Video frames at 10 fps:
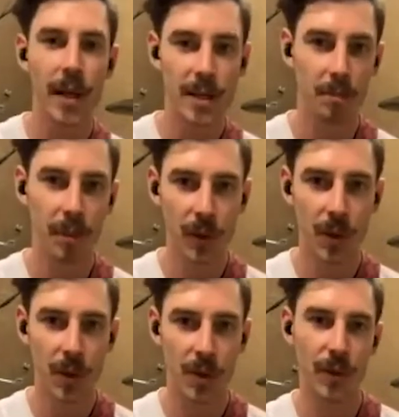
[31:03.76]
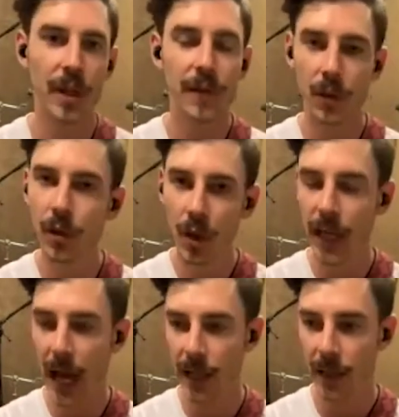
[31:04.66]
is blues? Really, if you look
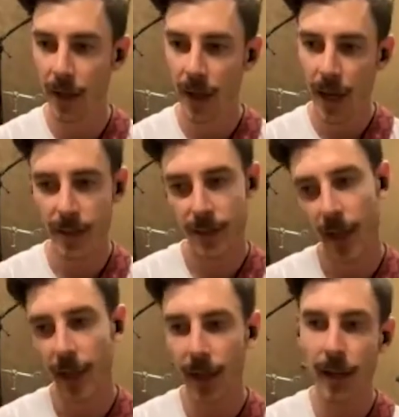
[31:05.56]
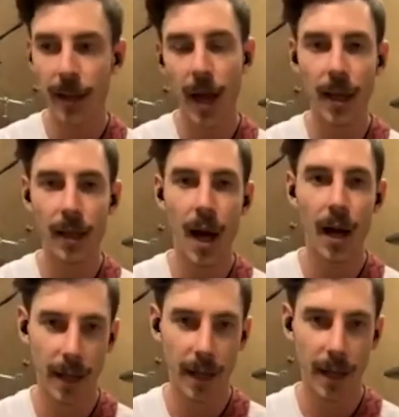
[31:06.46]
at it, it's not like a la la la
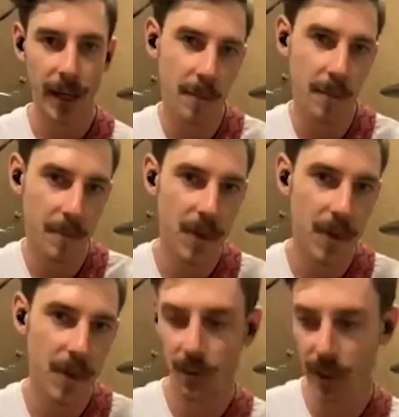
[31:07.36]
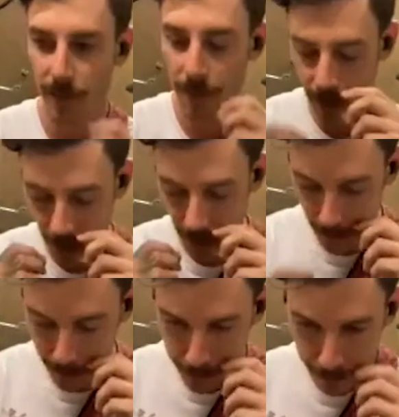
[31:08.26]
kind of music, really.
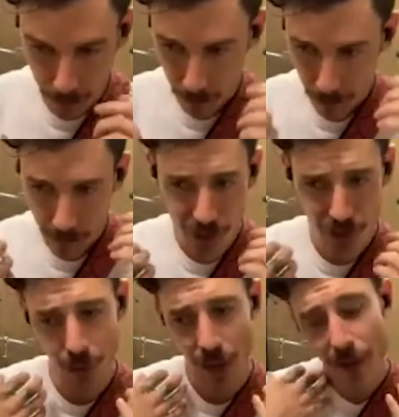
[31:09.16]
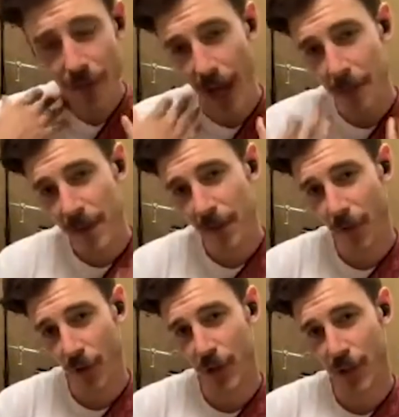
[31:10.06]
So that'd be the
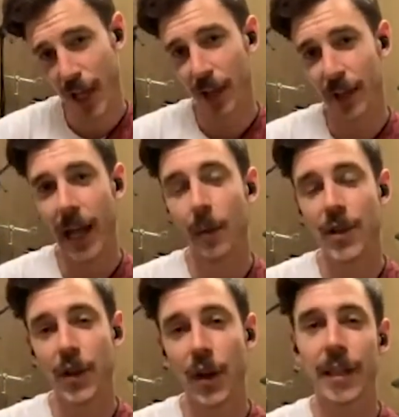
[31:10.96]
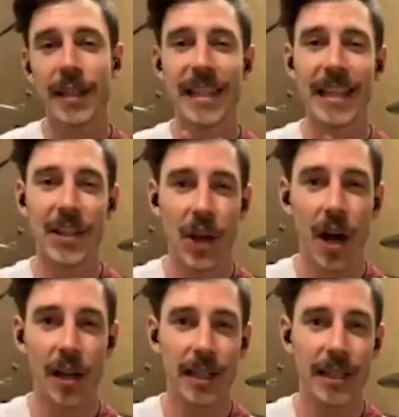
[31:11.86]
first scale that I would start to get the
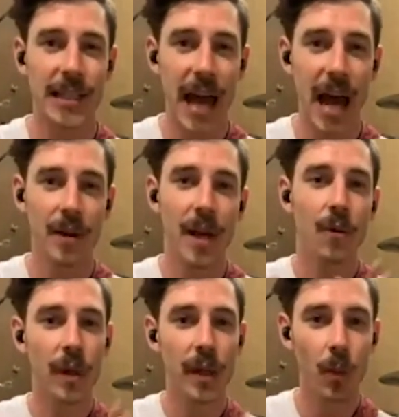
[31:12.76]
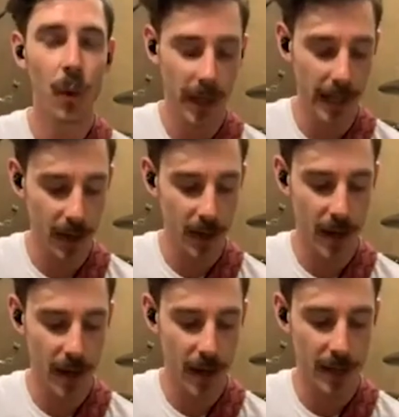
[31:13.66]
exotic sound, really working out your
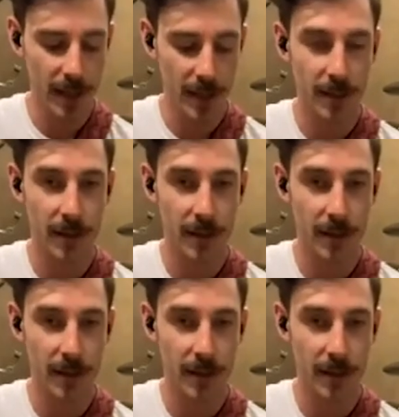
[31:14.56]
ideas